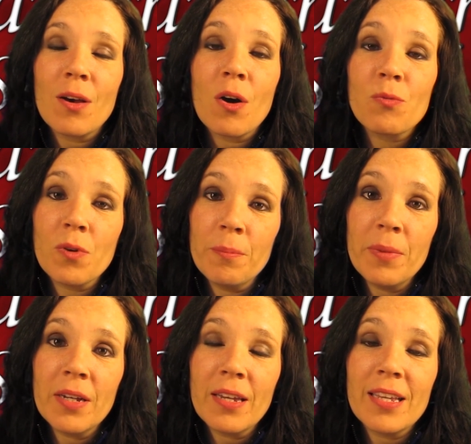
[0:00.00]

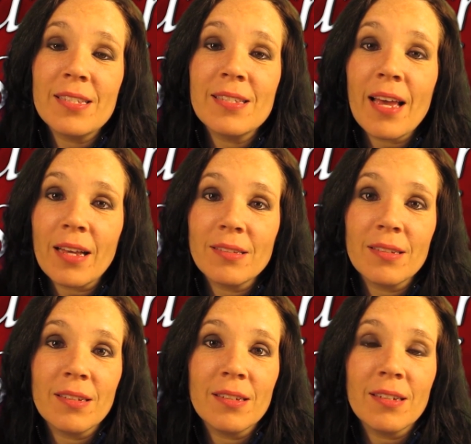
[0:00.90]
Arumba is
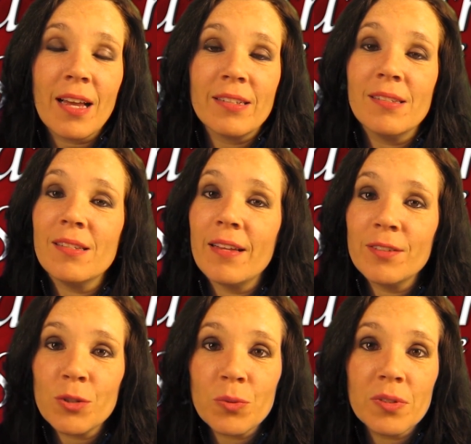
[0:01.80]
sexy and
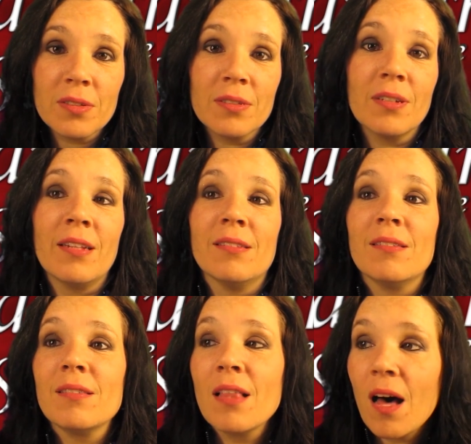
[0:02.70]
sensual and
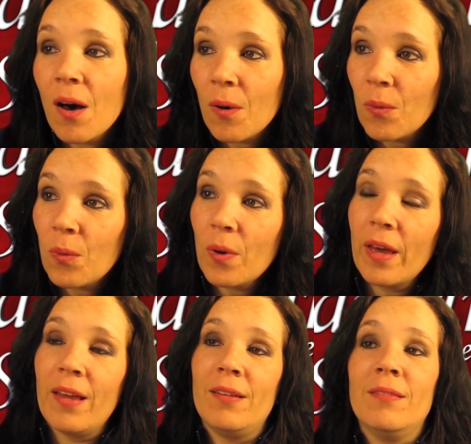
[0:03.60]
slow
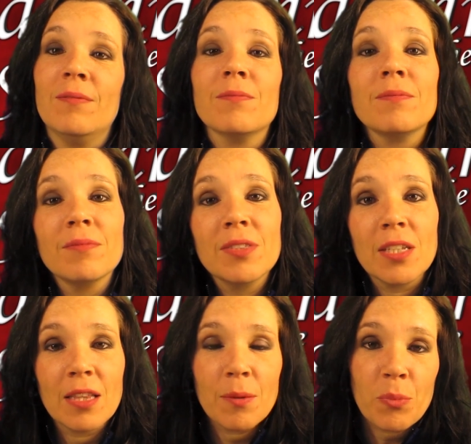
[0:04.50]
and
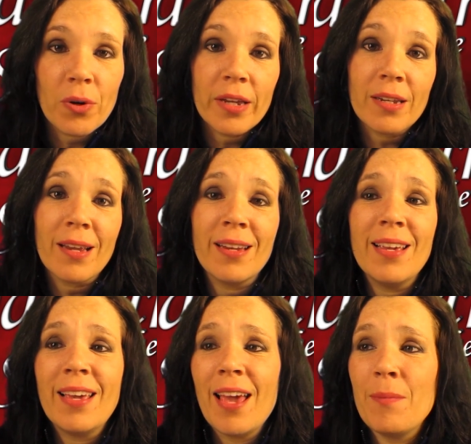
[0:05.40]
deliberate, and
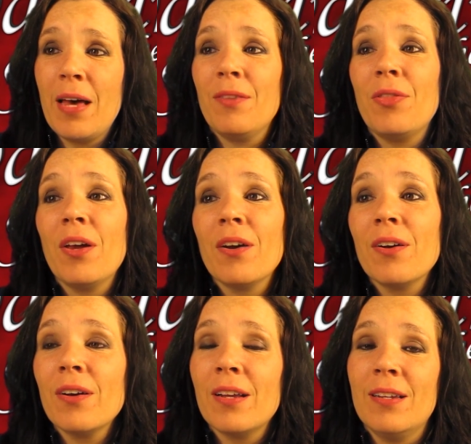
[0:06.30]
he came out
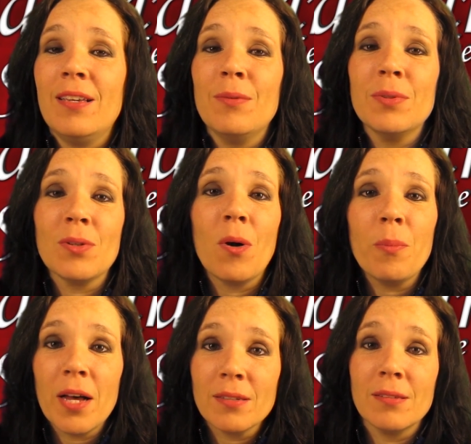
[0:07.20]
there and he was all
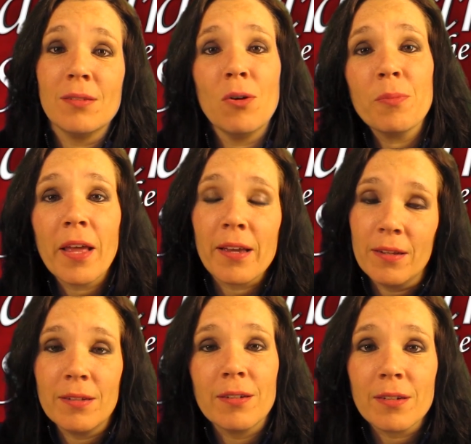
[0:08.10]
pasadoble doble
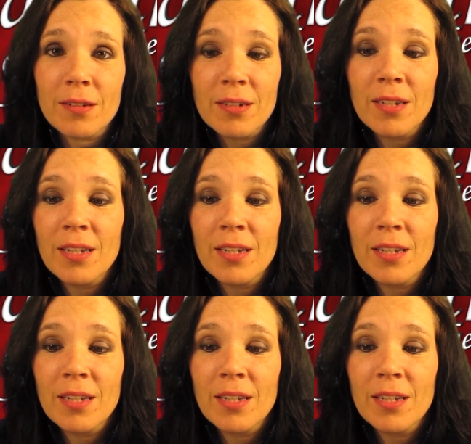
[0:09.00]
on her.